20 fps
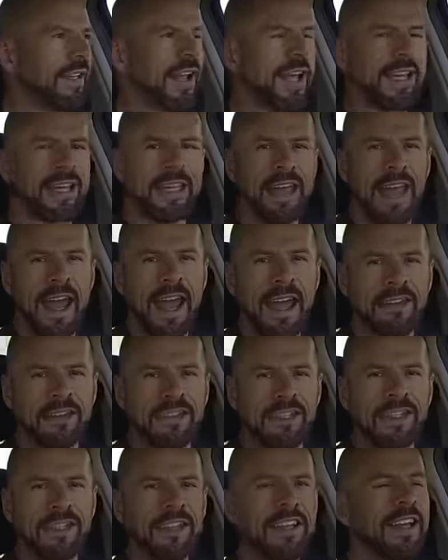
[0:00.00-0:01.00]
like an
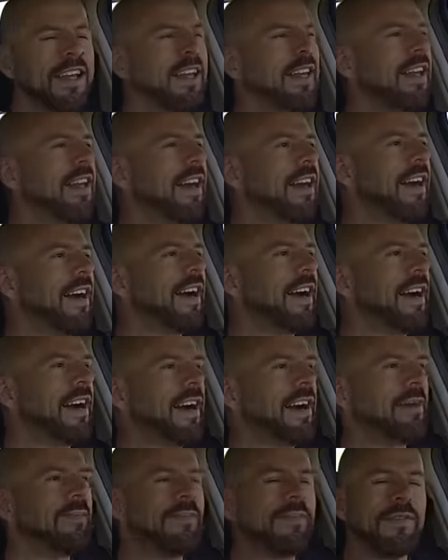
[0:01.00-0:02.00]
ass here.
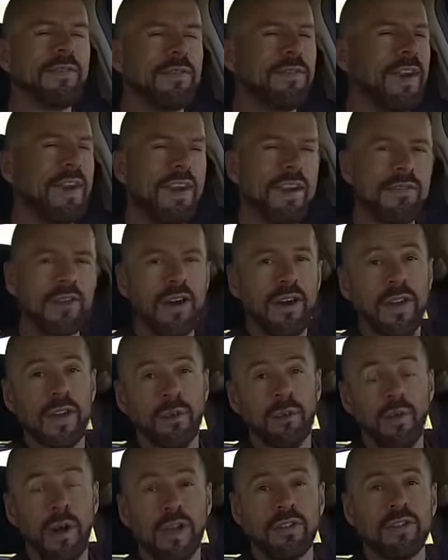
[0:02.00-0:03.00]
Um, very, very
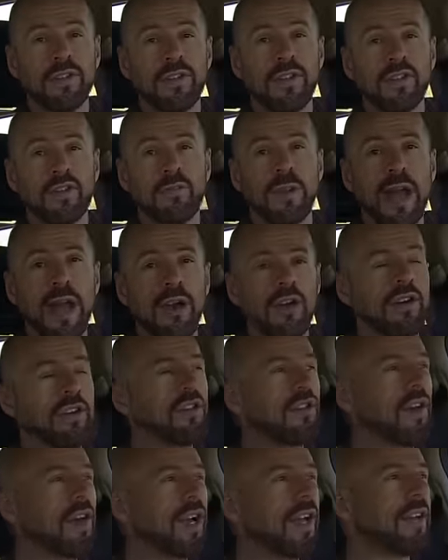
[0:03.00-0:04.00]
impressed with this
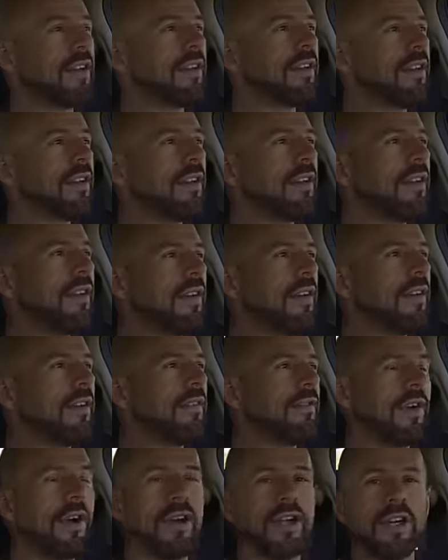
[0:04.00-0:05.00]

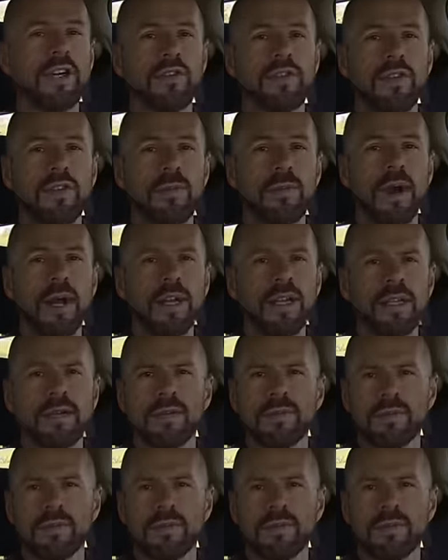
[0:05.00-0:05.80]
powertrain. Very good for the money.